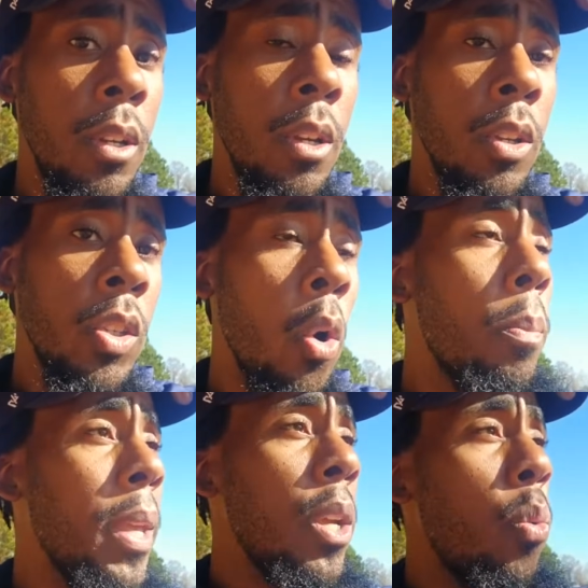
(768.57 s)
So
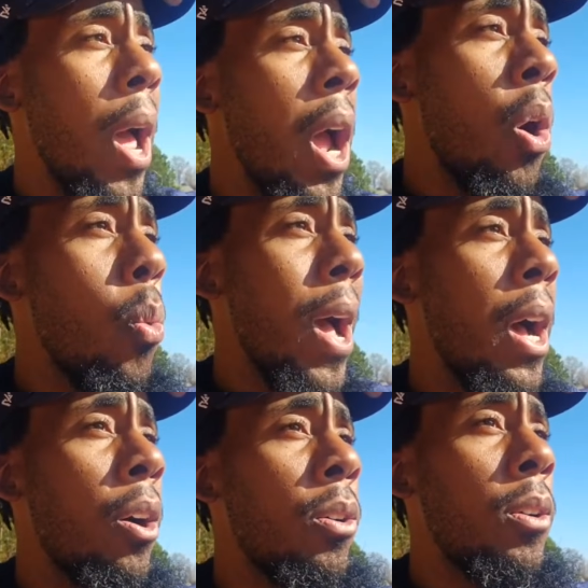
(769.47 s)
meanwhile,
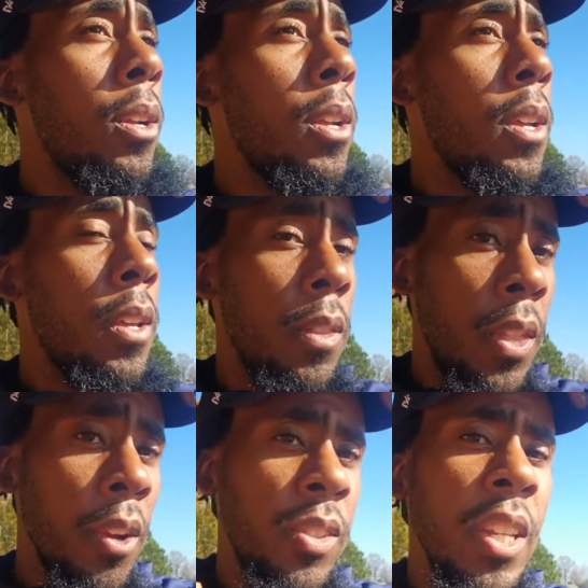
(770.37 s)
while
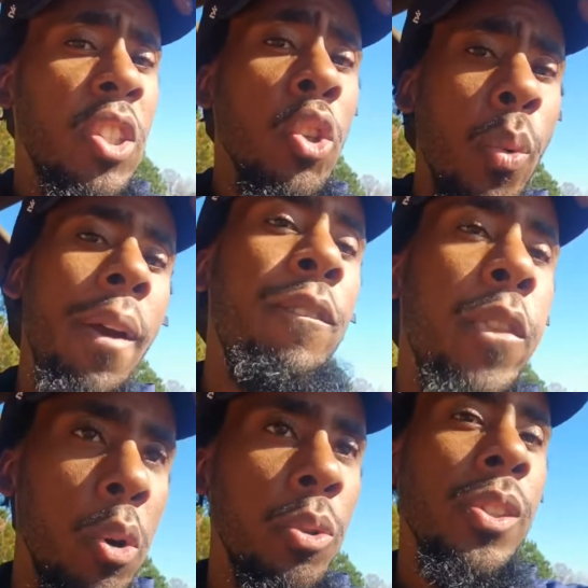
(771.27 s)
there's these UFOs,